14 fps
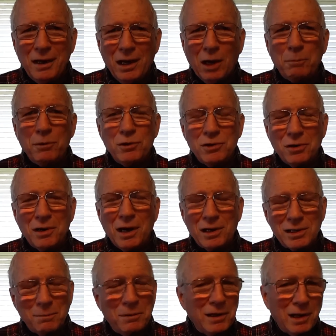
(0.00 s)
help you turn
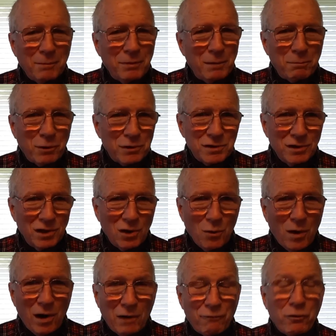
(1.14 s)
out to become the person that
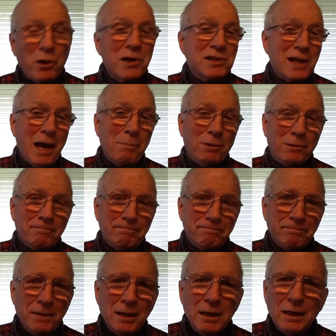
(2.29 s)
you are. For example,
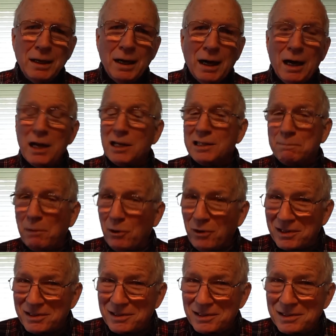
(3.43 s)
uh,
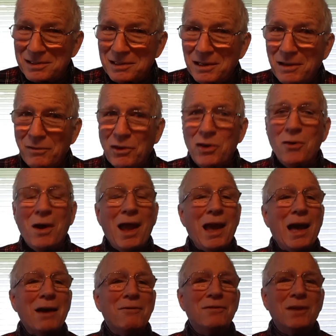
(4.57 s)
experiences. You
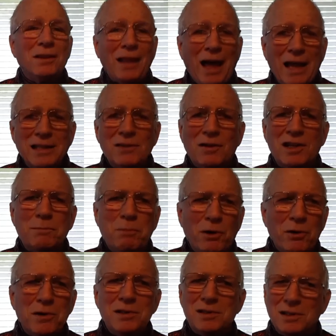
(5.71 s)
have lots of
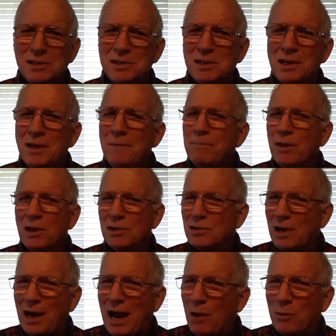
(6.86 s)
experiences is
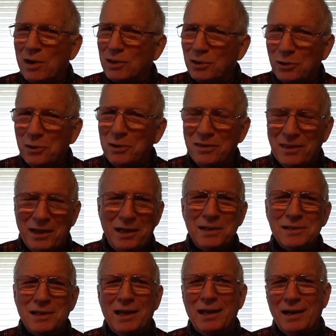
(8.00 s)
how we learn
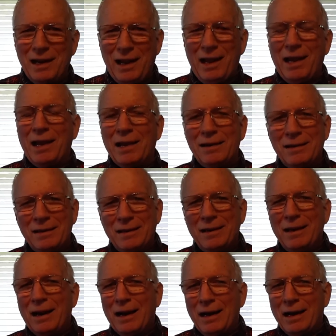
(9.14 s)
things and, and
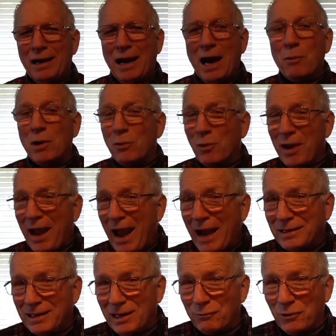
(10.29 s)
uh, how we
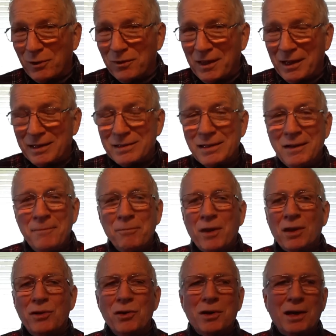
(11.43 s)
react to different things.
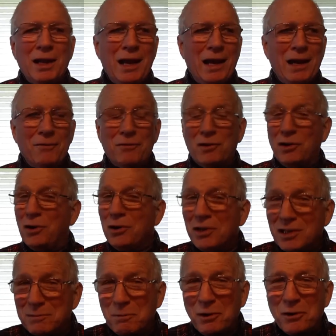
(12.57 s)
You can have good
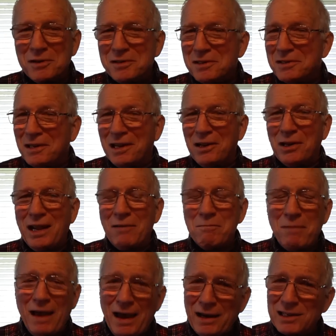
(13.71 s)
experiences and you can
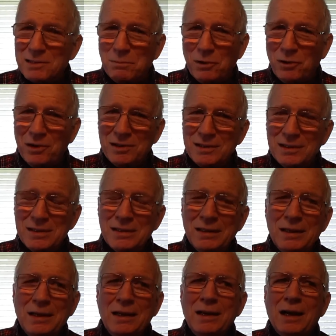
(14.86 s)
have bad experiences.
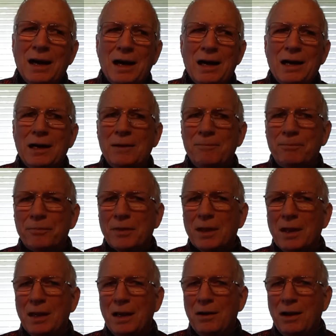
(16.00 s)
Um,
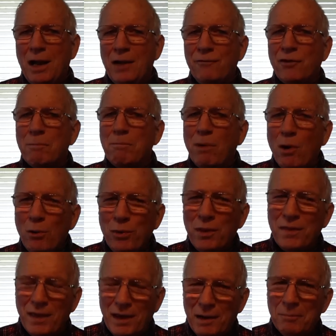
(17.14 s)
uh, and for both
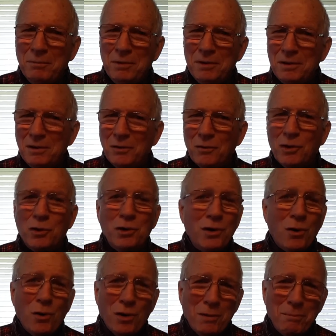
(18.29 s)
of them, good
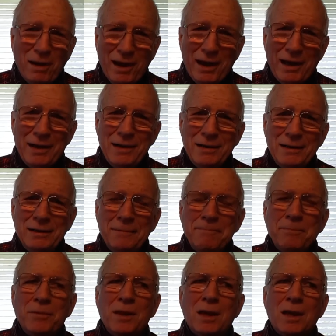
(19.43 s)
or bad,
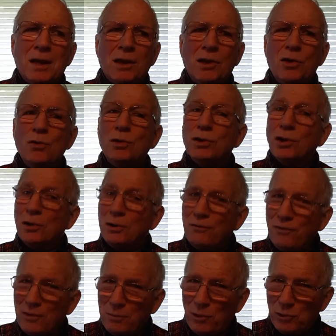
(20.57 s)
you learn
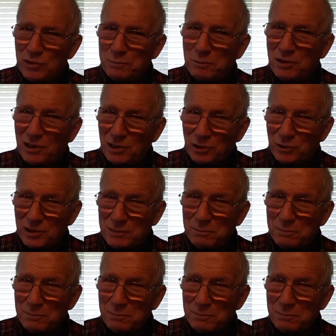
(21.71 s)
from those particular